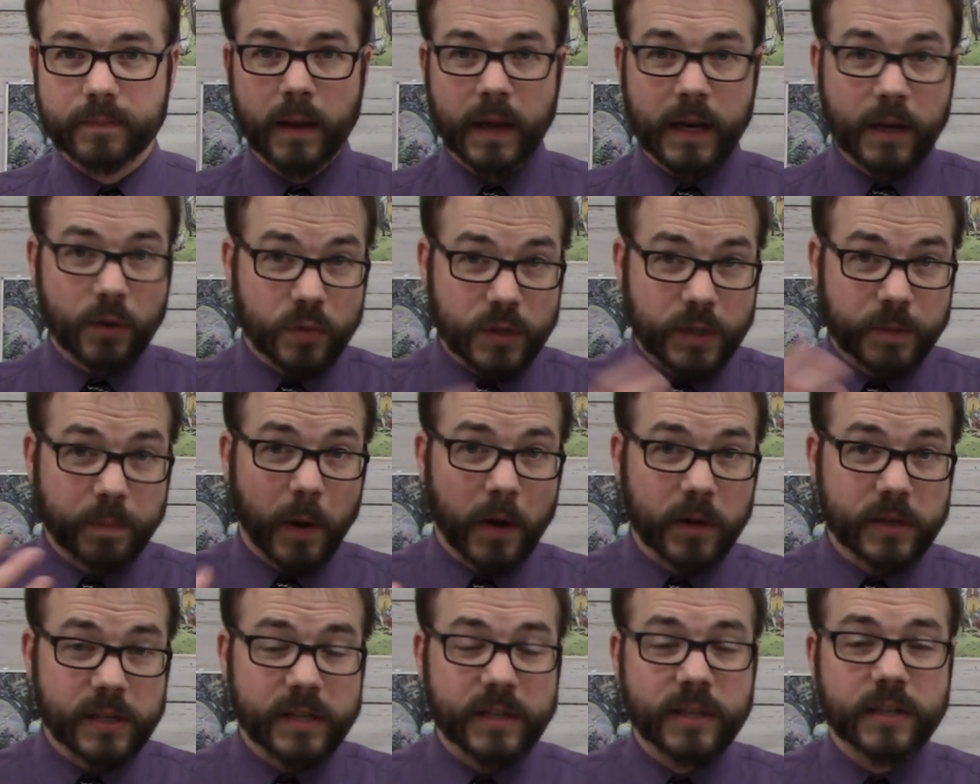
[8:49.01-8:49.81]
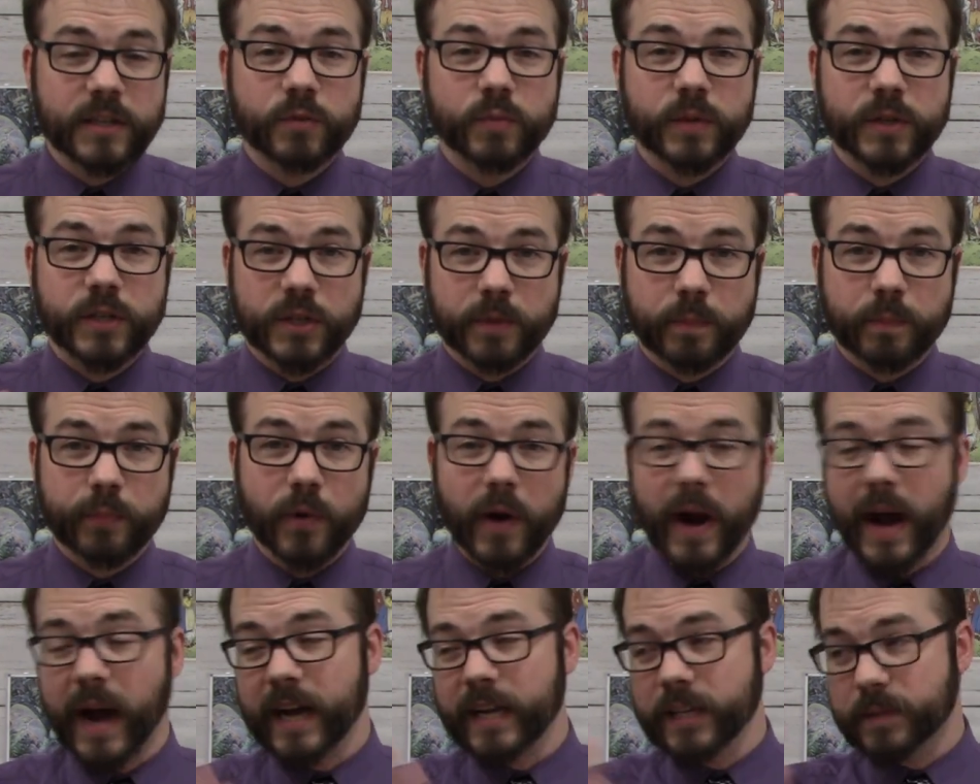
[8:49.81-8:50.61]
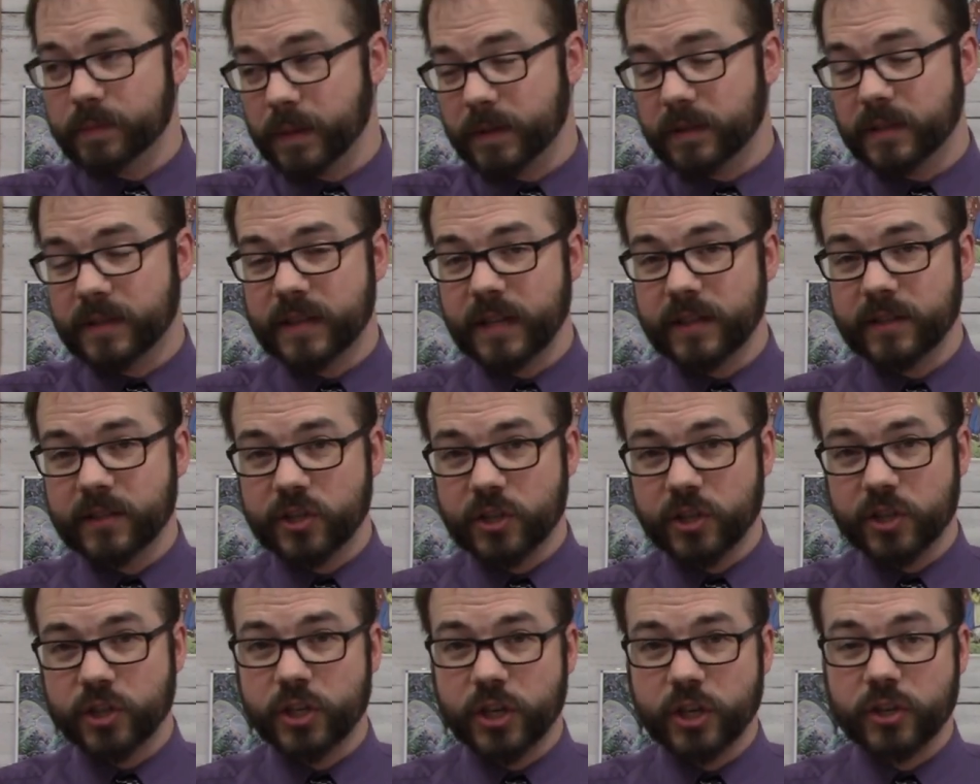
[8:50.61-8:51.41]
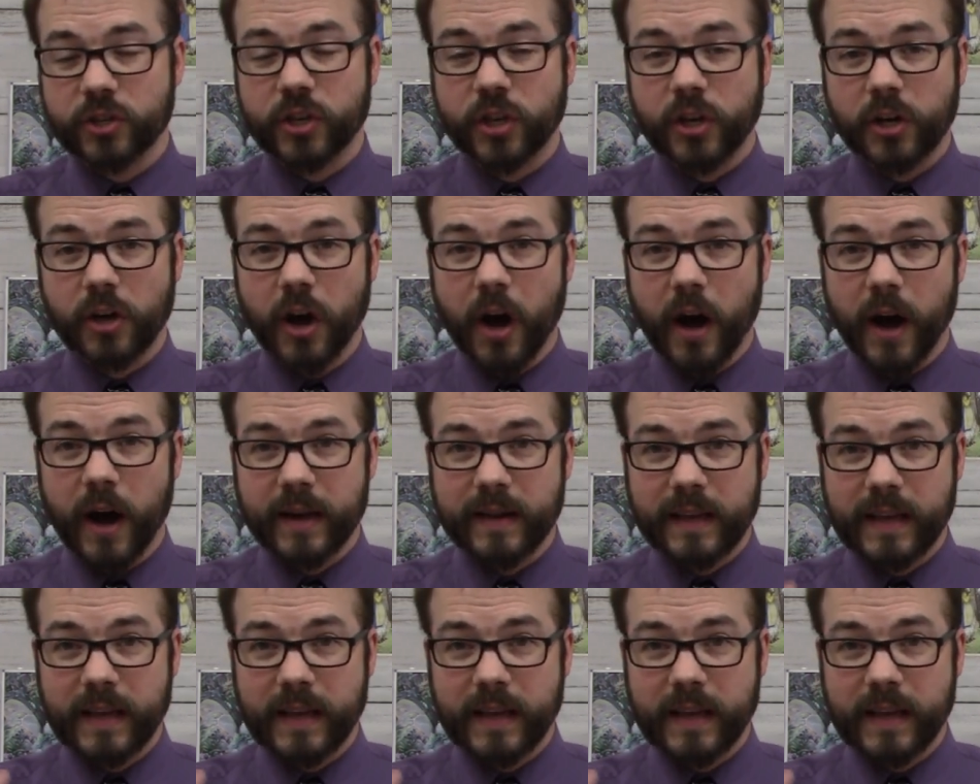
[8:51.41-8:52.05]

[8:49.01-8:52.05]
And he responds to this with surprise, but since she's a god,